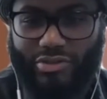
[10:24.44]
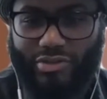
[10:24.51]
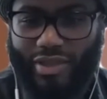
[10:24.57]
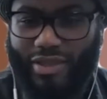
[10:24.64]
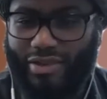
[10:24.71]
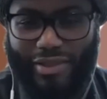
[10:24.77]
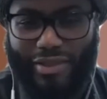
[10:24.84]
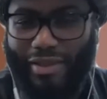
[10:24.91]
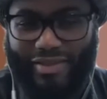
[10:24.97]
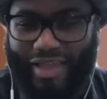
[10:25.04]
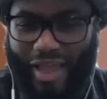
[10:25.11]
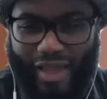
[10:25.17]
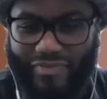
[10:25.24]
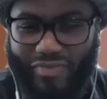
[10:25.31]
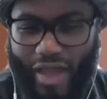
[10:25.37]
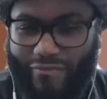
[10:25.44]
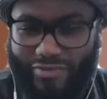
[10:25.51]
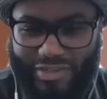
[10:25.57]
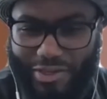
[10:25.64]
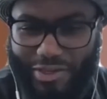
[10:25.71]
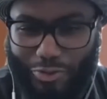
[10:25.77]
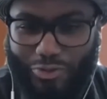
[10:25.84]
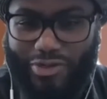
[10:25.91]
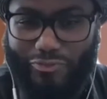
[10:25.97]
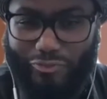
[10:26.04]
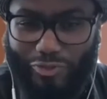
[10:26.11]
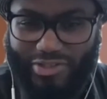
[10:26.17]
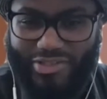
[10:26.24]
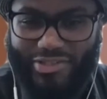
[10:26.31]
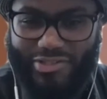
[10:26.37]
and uh, I, I've seen no
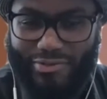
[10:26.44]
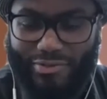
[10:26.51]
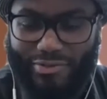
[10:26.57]
difference.